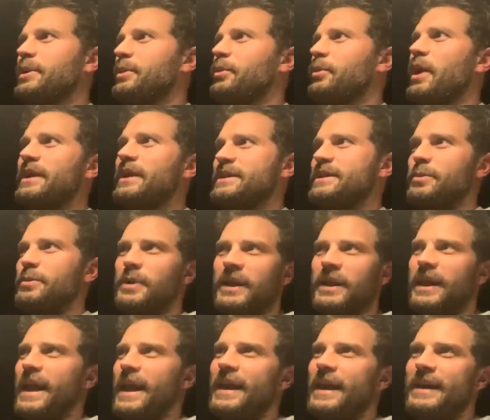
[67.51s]
But I just
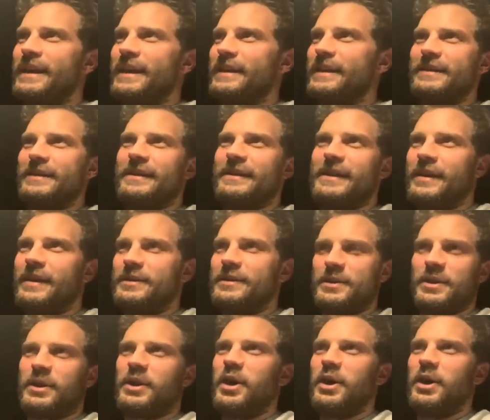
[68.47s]
want to get it into their sort
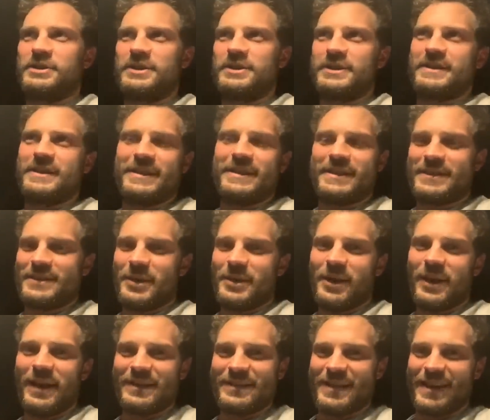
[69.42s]
of consciousness as early
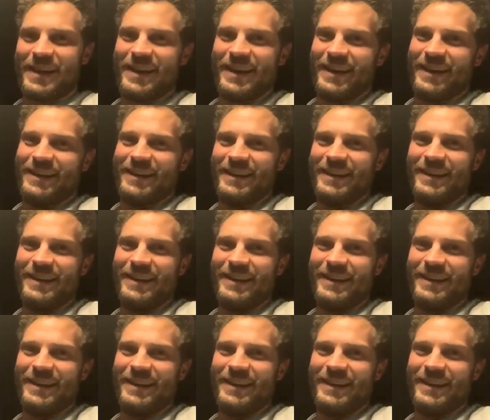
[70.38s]
as I can.